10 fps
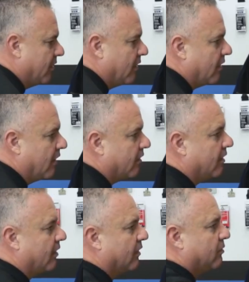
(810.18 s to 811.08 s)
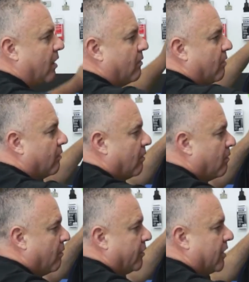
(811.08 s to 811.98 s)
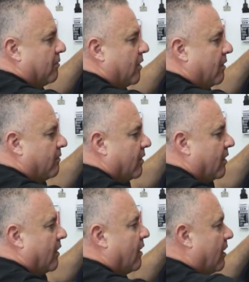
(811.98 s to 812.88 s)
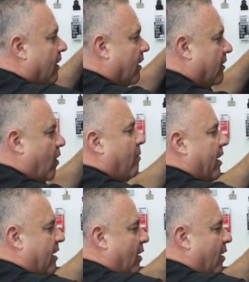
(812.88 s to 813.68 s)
Good. That's what I want. I want one to come up. Normally I